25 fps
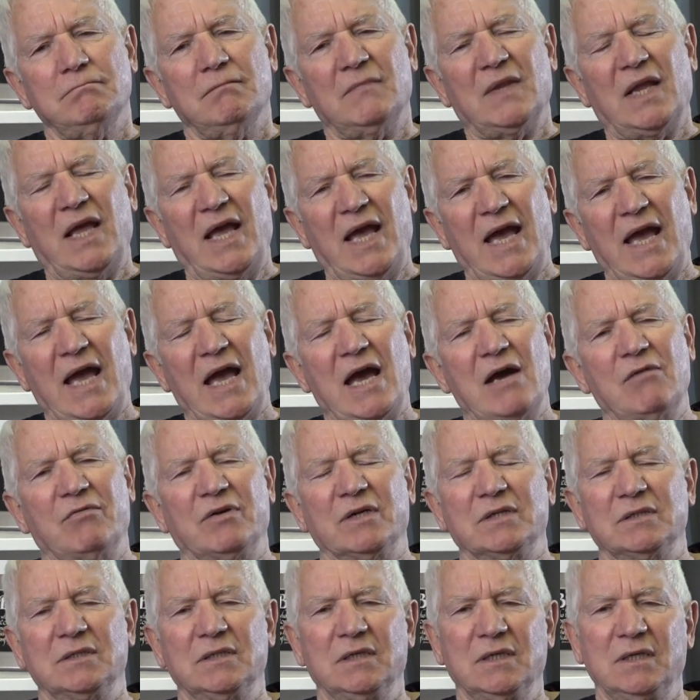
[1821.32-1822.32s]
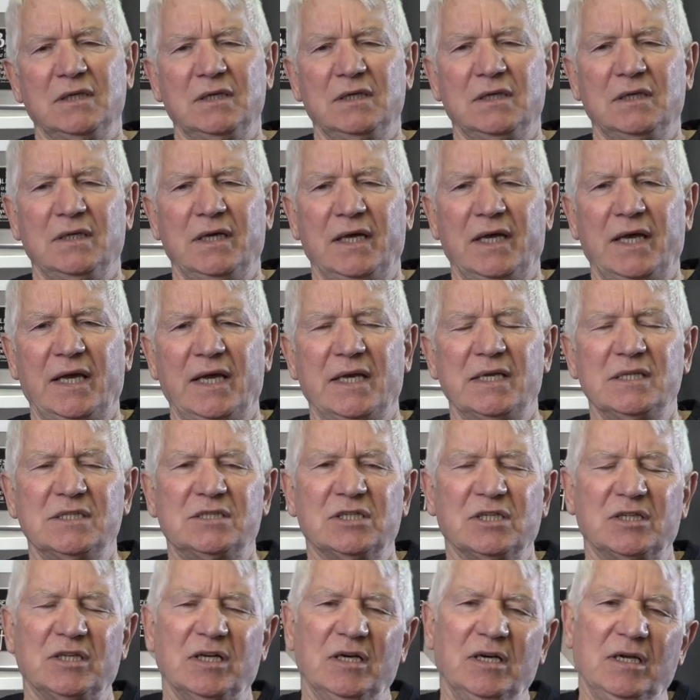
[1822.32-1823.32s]
Aaron into
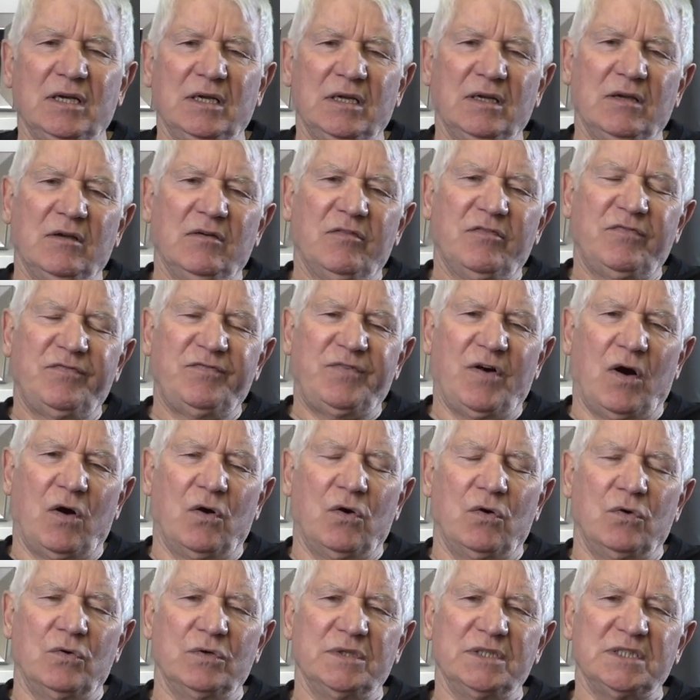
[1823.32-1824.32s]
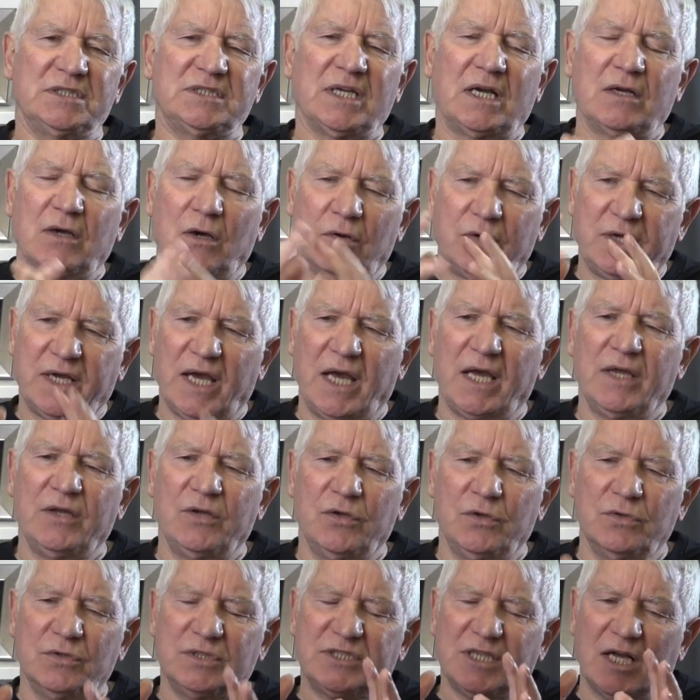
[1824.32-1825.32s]
the fold. He said, okay,
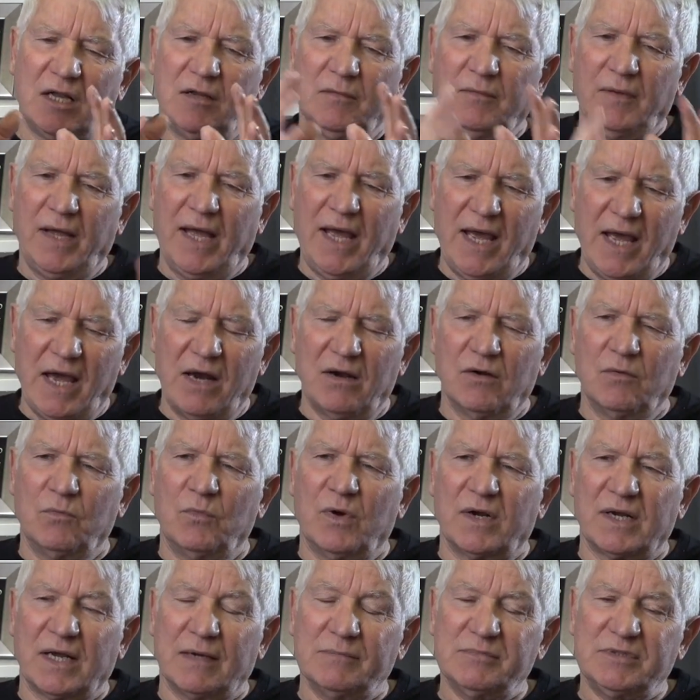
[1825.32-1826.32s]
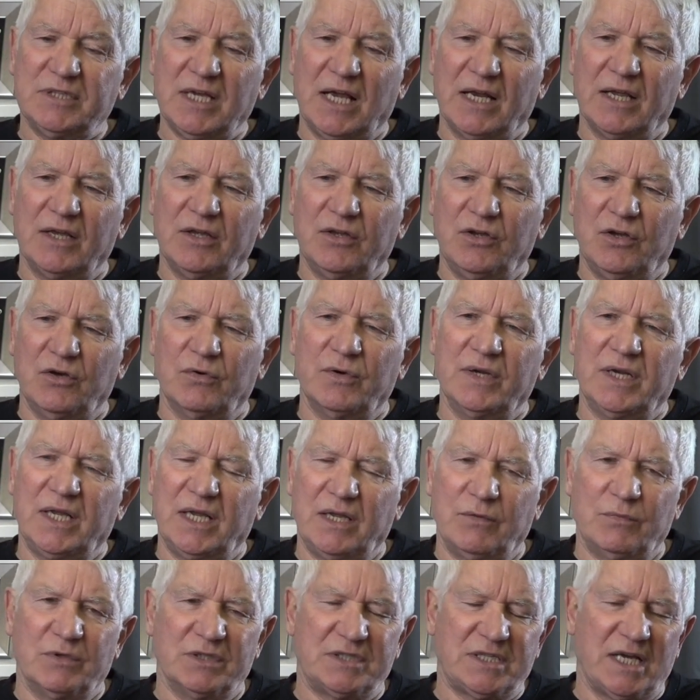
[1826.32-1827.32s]
you tell Aaron what I'm telling you and he
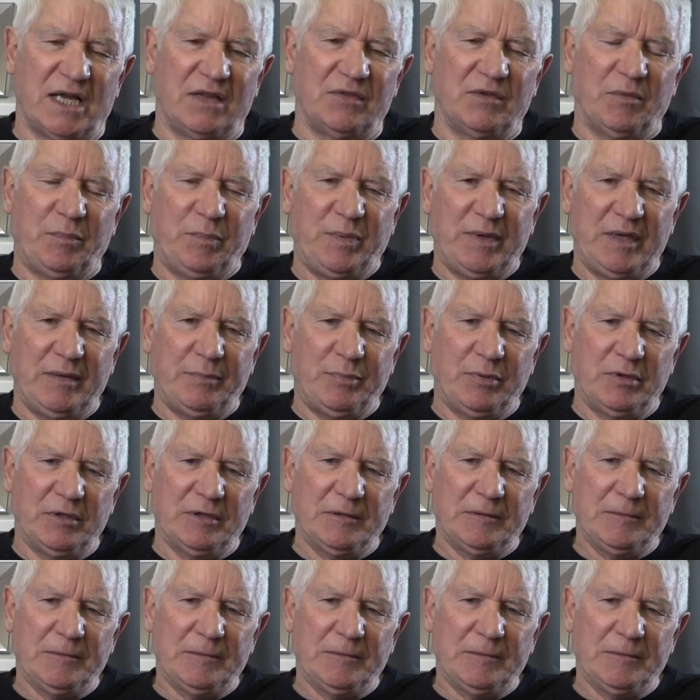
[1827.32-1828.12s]
will tell the people.